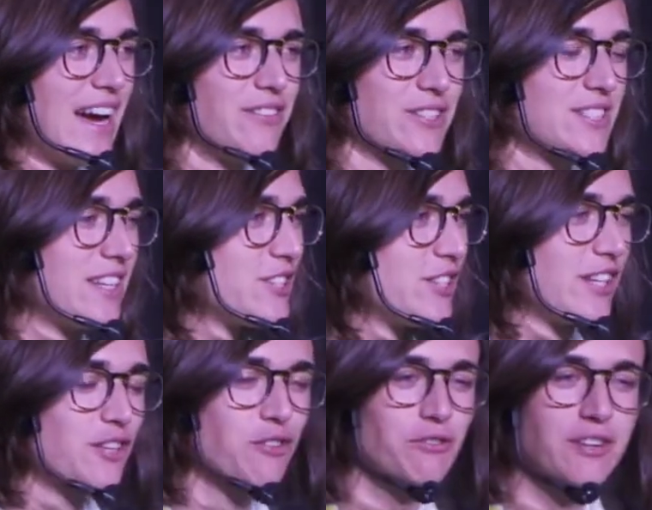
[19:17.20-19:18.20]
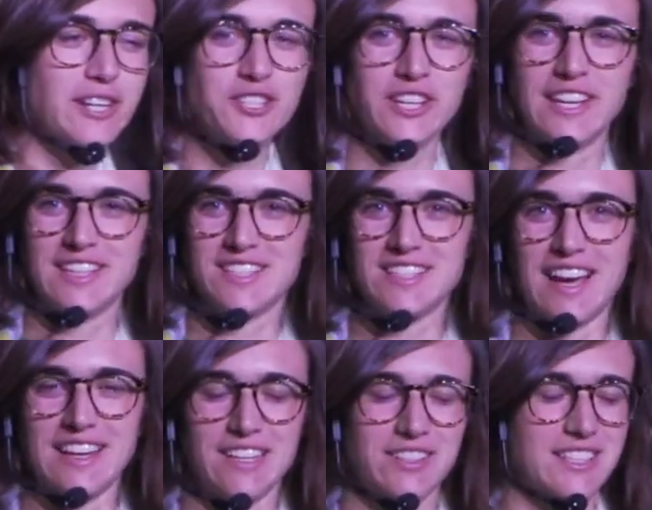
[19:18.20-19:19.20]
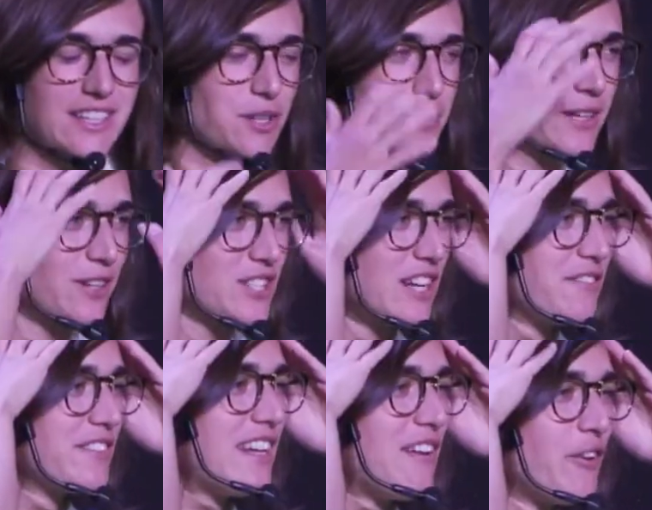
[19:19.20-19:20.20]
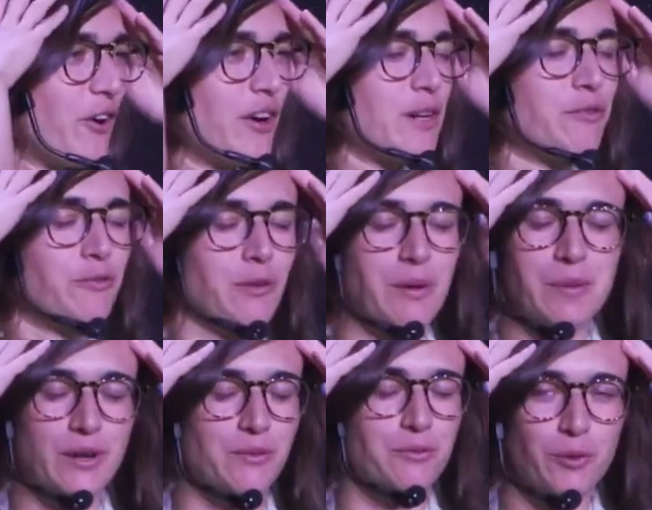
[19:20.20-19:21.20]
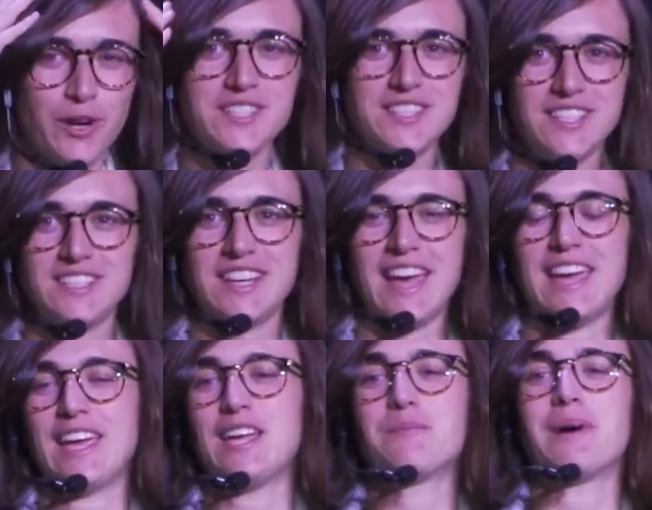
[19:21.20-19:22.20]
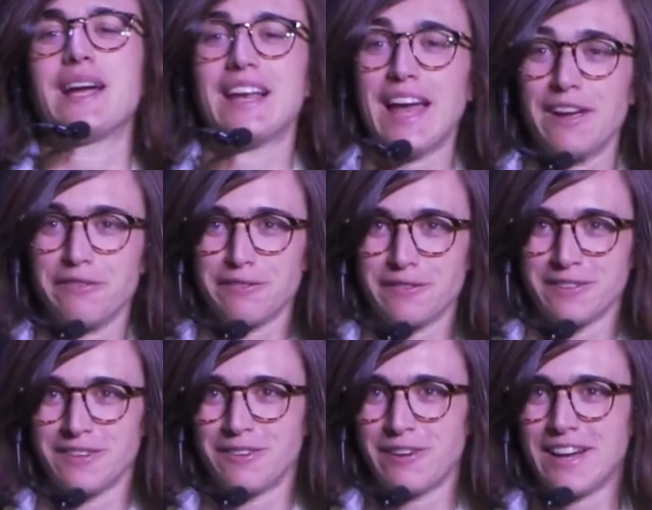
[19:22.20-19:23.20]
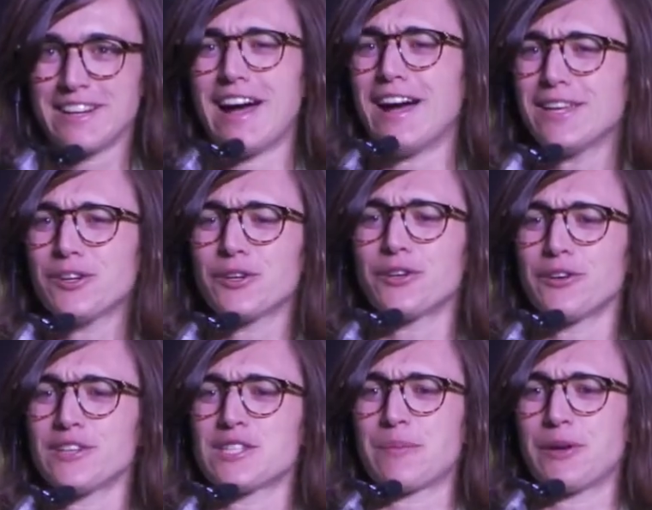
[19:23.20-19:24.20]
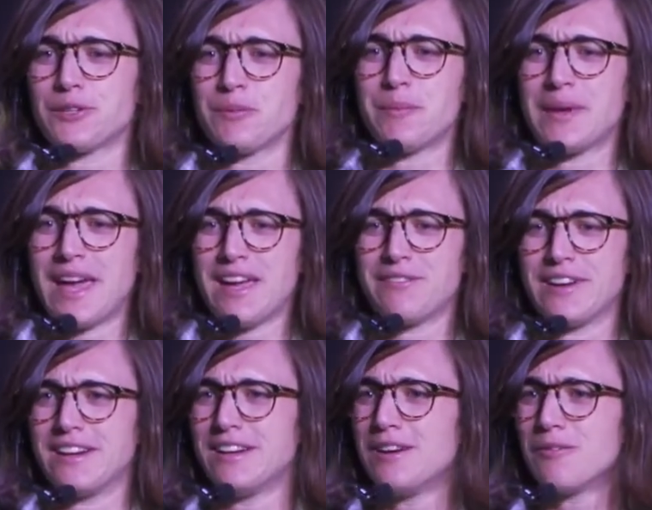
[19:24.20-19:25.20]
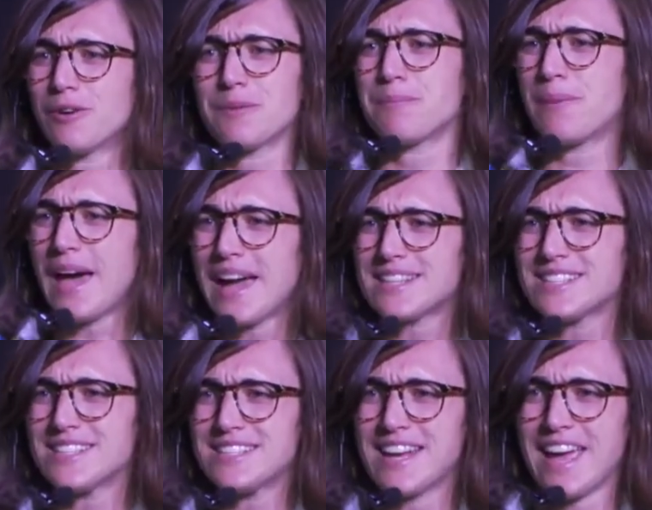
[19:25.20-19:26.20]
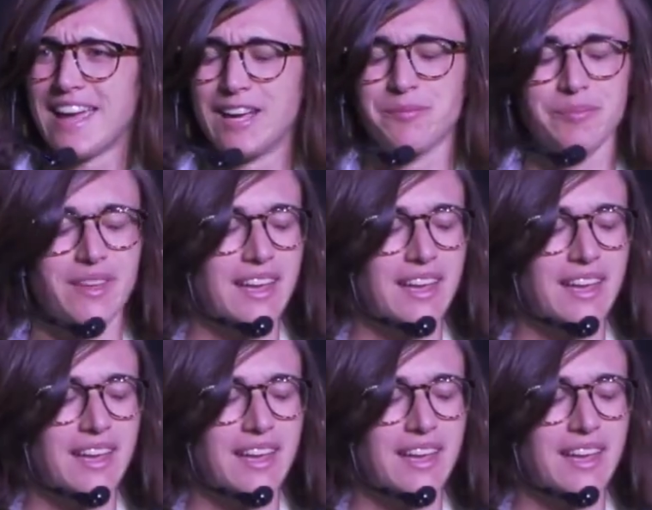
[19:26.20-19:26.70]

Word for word: I was literally cringing inside. I was like, oh my gosh, I've never heard about a worse CTA in my life, right? Are you curious about human behavior? What a bad CTA.